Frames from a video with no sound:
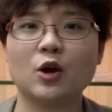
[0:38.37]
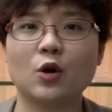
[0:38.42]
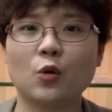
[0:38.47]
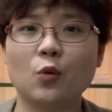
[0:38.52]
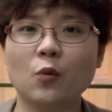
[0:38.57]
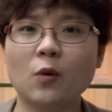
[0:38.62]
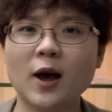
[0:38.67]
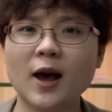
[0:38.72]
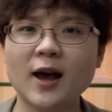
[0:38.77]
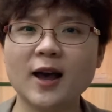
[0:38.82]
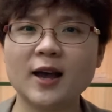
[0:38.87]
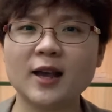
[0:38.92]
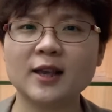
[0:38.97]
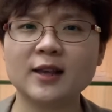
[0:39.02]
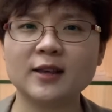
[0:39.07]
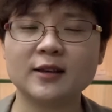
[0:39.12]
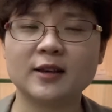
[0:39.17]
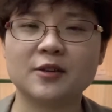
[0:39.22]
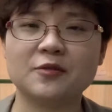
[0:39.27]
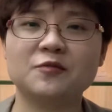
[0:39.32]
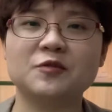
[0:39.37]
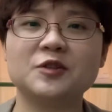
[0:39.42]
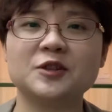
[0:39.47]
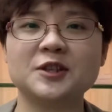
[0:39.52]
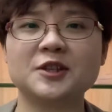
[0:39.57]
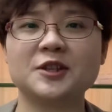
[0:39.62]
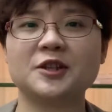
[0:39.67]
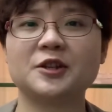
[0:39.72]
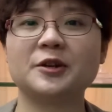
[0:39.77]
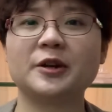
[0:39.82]
Why?
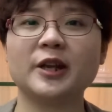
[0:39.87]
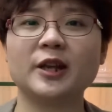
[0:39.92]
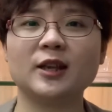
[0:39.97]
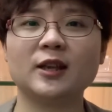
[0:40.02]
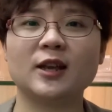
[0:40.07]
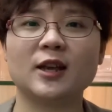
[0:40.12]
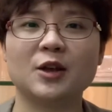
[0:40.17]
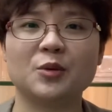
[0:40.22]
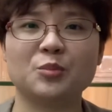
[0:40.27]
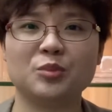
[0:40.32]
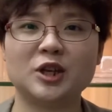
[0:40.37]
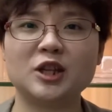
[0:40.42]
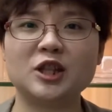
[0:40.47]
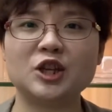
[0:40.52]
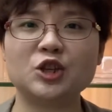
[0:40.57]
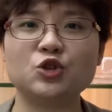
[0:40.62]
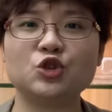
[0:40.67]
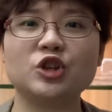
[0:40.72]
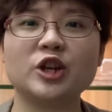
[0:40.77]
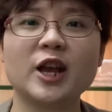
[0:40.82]
Firstly, PETG